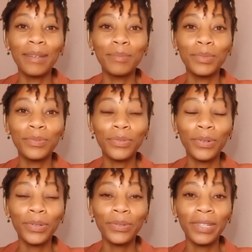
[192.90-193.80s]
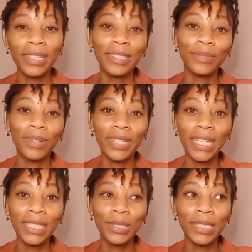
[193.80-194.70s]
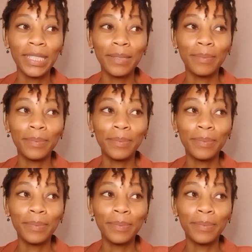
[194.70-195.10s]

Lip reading: before you get into a relationship,